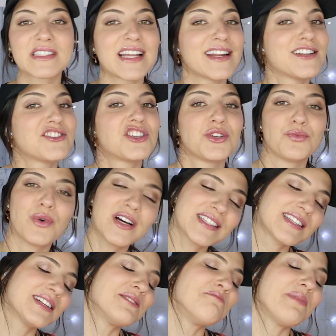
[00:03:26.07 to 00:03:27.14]
pretended she
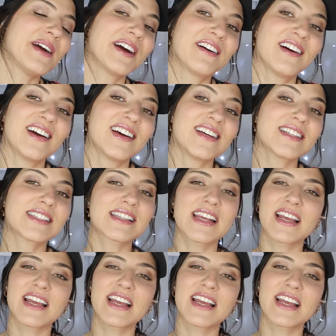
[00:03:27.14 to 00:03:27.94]
wasn't embarrassed.